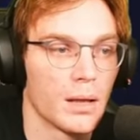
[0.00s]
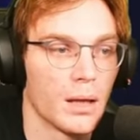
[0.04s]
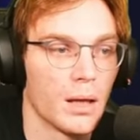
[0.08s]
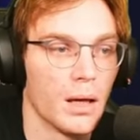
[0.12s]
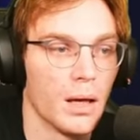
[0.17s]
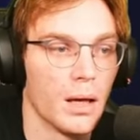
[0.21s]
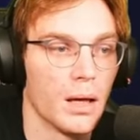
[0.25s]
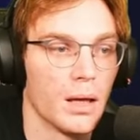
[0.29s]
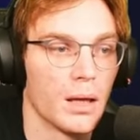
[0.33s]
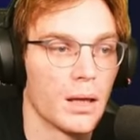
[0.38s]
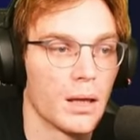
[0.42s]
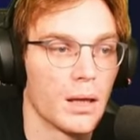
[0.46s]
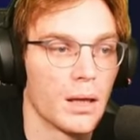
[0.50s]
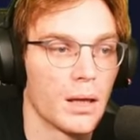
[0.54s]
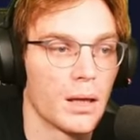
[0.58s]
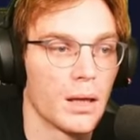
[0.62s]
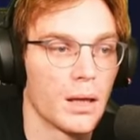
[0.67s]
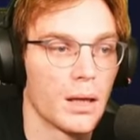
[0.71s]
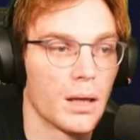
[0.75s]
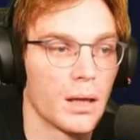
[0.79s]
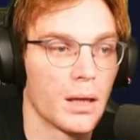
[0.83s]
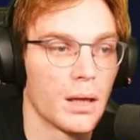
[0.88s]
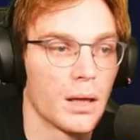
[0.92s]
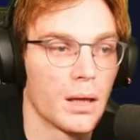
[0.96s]
Ah.
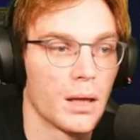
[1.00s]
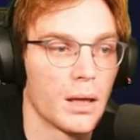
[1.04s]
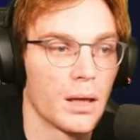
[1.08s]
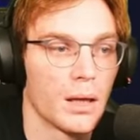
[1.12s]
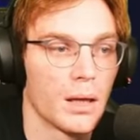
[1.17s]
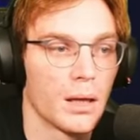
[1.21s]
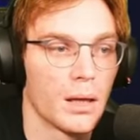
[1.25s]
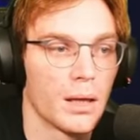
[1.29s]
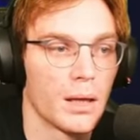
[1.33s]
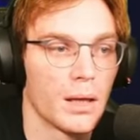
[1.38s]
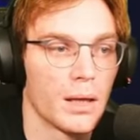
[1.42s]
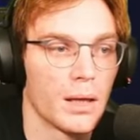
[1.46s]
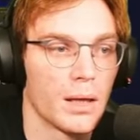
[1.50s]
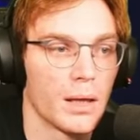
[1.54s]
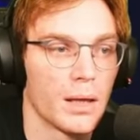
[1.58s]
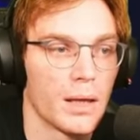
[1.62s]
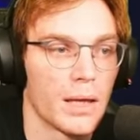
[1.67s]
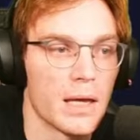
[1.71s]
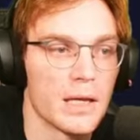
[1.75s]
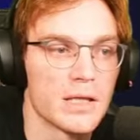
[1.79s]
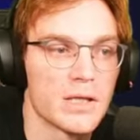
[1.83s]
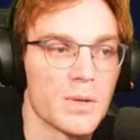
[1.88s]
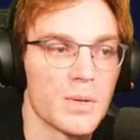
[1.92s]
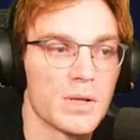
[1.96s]

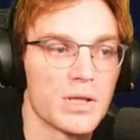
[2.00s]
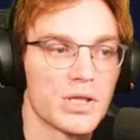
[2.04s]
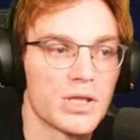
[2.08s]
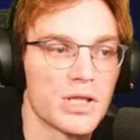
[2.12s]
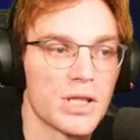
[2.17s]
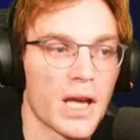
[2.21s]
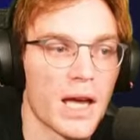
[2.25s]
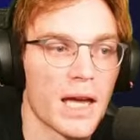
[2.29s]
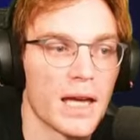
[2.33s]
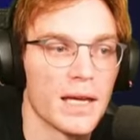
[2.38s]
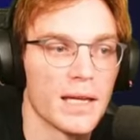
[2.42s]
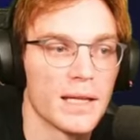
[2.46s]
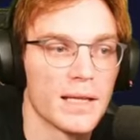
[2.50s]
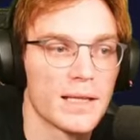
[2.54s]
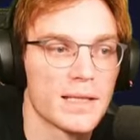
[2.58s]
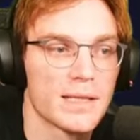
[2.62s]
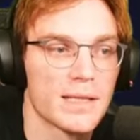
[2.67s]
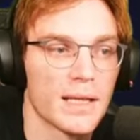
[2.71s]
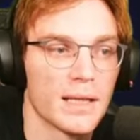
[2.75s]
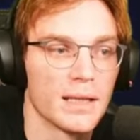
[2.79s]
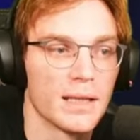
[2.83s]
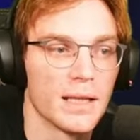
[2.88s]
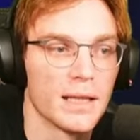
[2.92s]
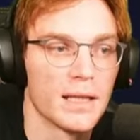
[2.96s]
Uh, so it shakes
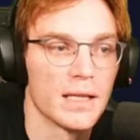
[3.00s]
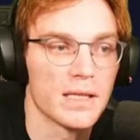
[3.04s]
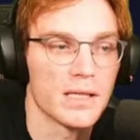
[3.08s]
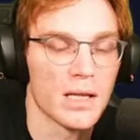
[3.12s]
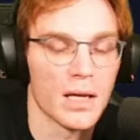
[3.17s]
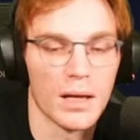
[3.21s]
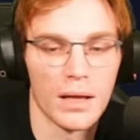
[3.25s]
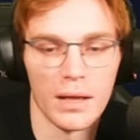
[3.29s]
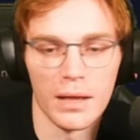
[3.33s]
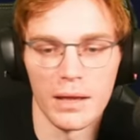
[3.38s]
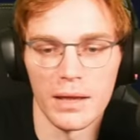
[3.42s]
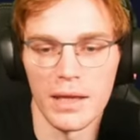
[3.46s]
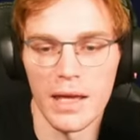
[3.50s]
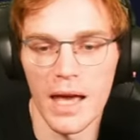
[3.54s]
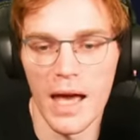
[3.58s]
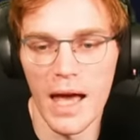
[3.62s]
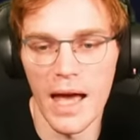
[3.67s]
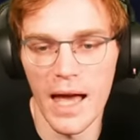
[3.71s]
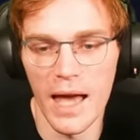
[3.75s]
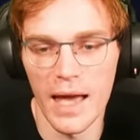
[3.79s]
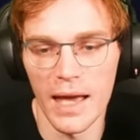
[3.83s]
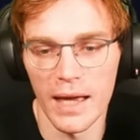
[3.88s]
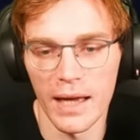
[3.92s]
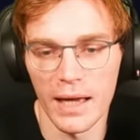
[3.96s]
and then it's...
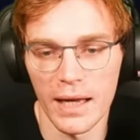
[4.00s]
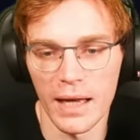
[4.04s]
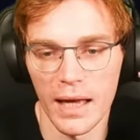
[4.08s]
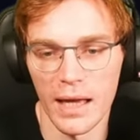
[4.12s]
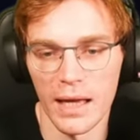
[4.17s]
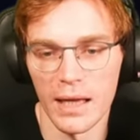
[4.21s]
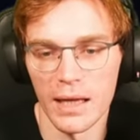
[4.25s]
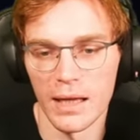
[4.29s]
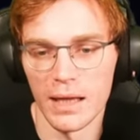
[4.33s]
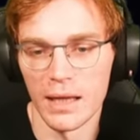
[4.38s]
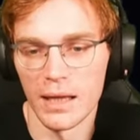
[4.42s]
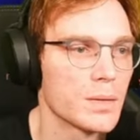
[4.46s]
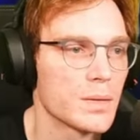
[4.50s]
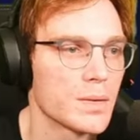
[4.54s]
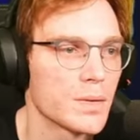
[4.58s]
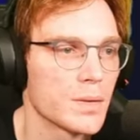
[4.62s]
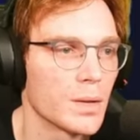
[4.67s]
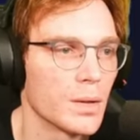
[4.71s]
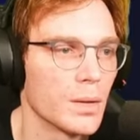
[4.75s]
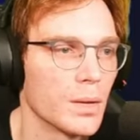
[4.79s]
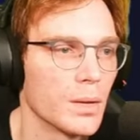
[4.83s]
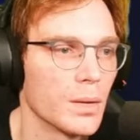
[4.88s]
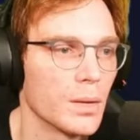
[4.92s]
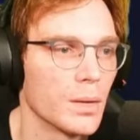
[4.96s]
Yeah, okay. So
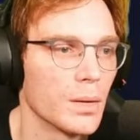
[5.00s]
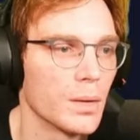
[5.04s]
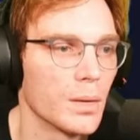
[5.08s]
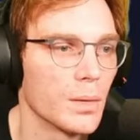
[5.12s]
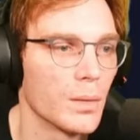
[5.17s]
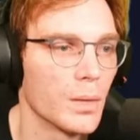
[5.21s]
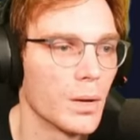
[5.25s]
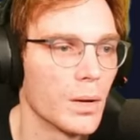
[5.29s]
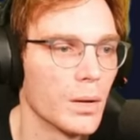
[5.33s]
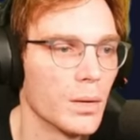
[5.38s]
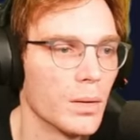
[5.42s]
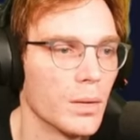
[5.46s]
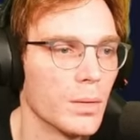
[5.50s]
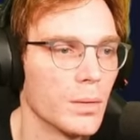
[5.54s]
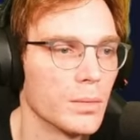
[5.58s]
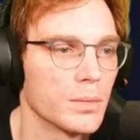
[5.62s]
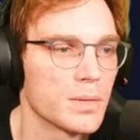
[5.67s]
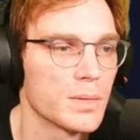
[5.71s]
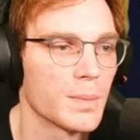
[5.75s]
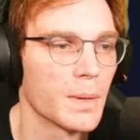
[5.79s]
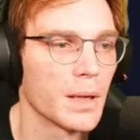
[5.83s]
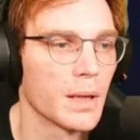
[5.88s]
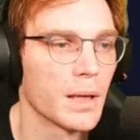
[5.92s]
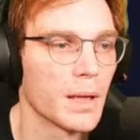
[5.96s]
hold
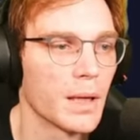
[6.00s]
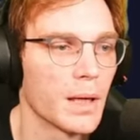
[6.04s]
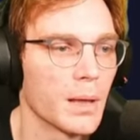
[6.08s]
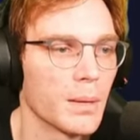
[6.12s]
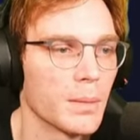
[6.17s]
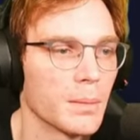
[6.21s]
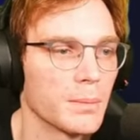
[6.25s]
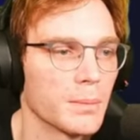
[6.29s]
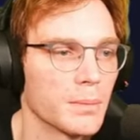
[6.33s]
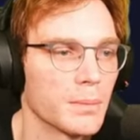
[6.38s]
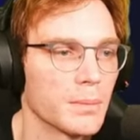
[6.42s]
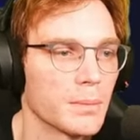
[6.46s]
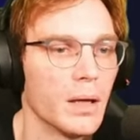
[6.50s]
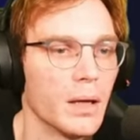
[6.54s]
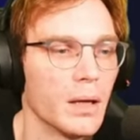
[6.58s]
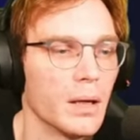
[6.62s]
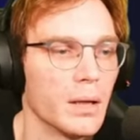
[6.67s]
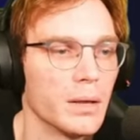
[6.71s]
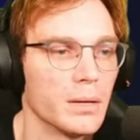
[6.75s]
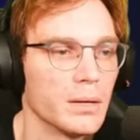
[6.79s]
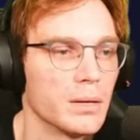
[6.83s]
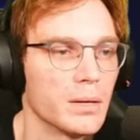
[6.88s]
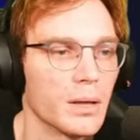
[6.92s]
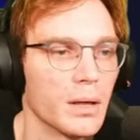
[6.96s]
spam.
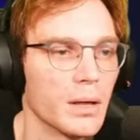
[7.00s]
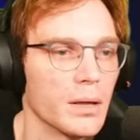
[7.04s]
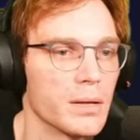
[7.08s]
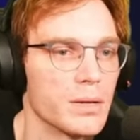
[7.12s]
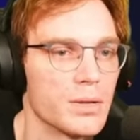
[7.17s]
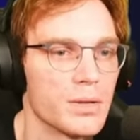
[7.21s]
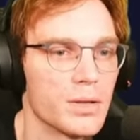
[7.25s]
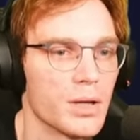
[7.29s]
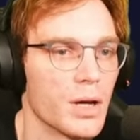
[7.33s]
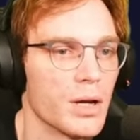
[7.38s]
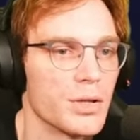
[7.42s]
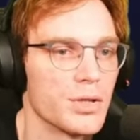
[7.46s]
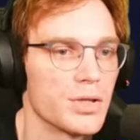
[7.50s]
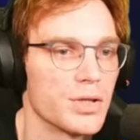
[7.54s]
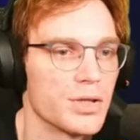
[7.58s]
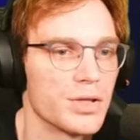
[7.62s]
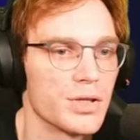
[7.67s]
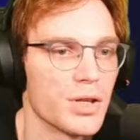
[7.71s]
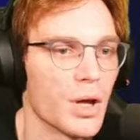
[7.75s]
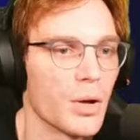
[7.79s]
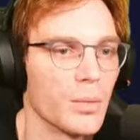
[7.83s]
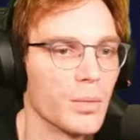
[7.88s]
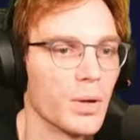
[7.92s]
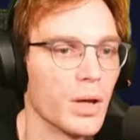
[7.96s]
I, I, I just
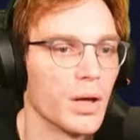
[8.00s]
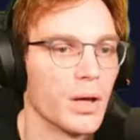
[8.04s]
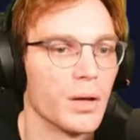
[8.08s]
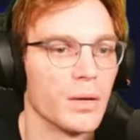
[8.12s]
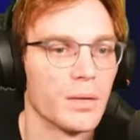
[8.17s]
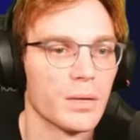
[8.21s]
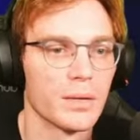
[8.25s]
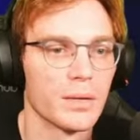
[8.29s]
don't know.